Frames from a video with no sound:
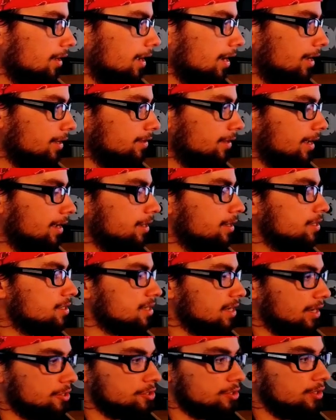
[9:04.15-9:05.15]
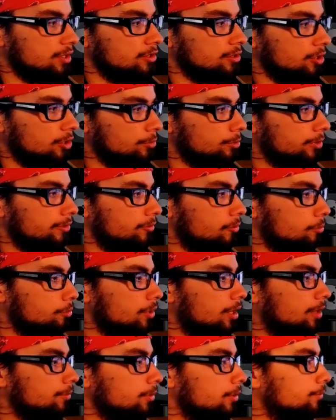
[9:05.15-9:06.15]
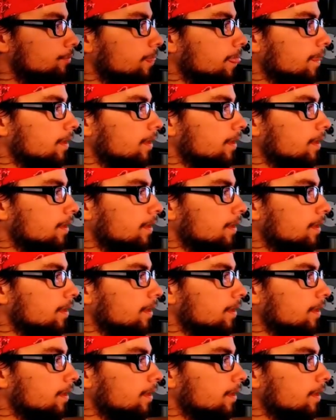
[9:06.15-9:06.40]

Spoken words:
And that is actually a little bit of a problem.